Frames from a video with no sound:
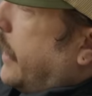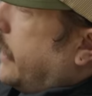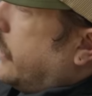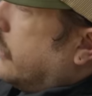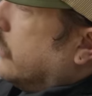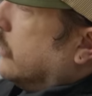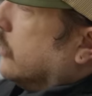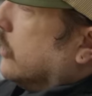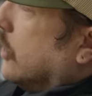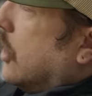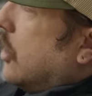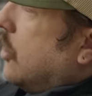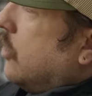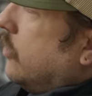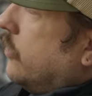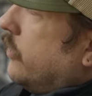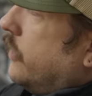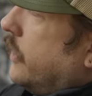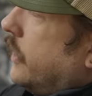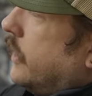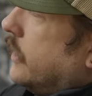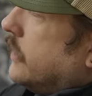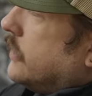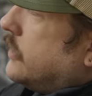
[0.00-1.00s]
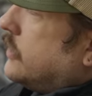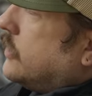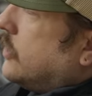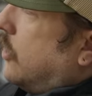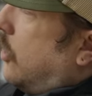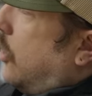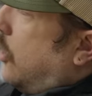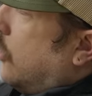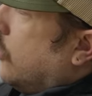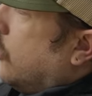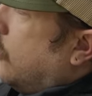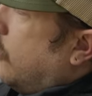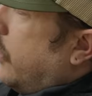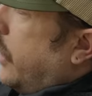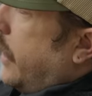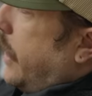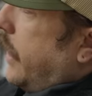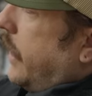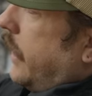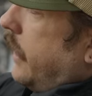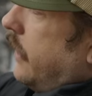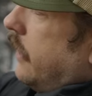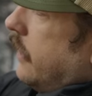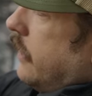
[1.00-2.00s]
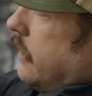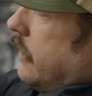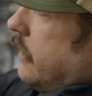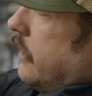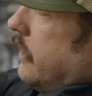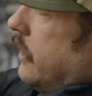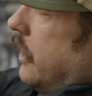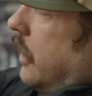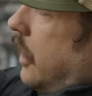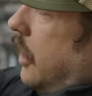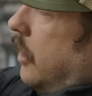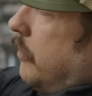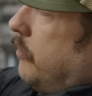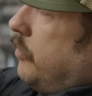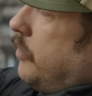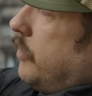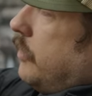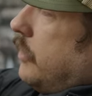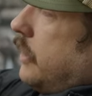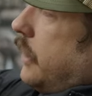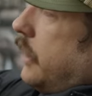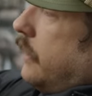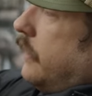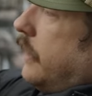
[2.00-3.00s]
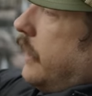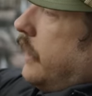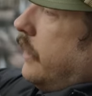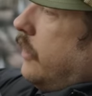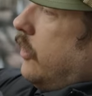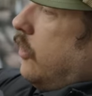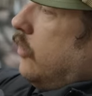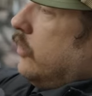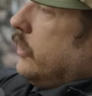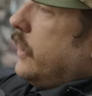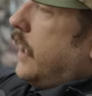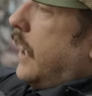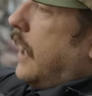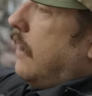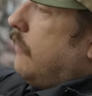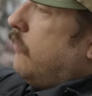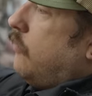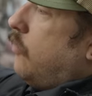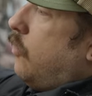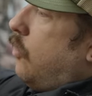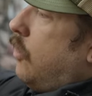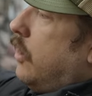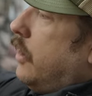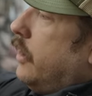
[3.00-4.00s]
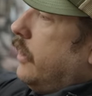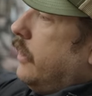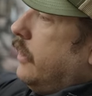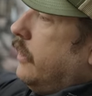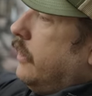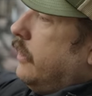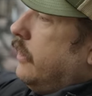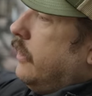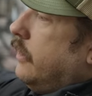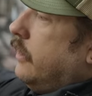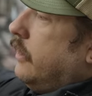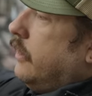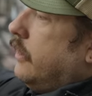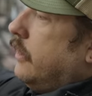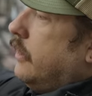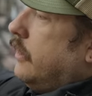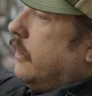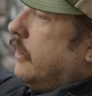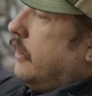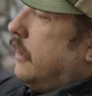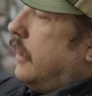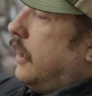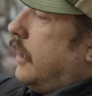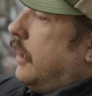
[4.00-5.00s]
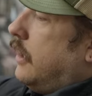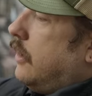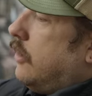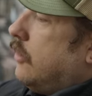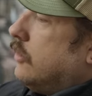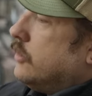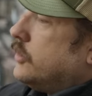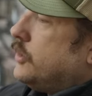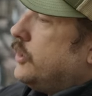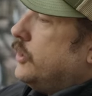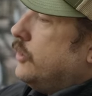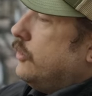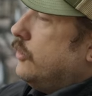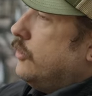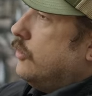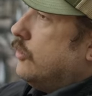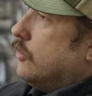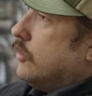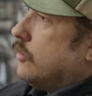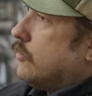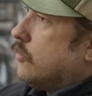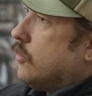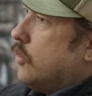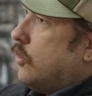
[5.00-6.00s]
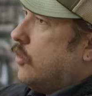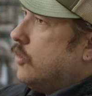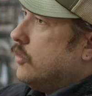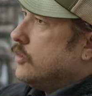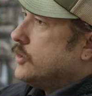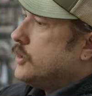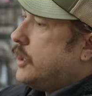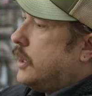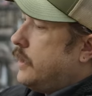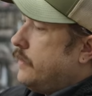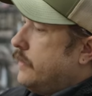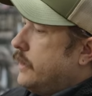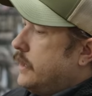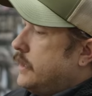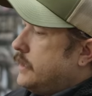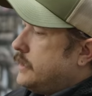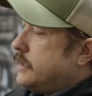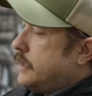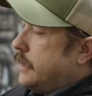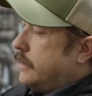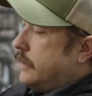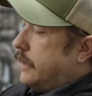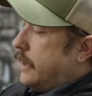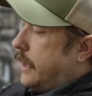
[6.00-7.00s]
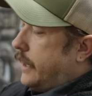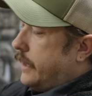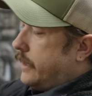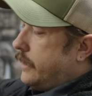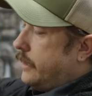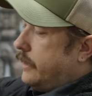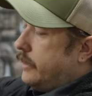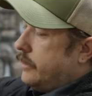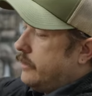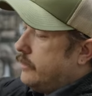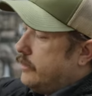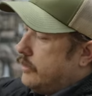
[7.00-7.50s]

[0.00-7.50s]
could load this all the way up and then only have one or two rolls on this, and then I can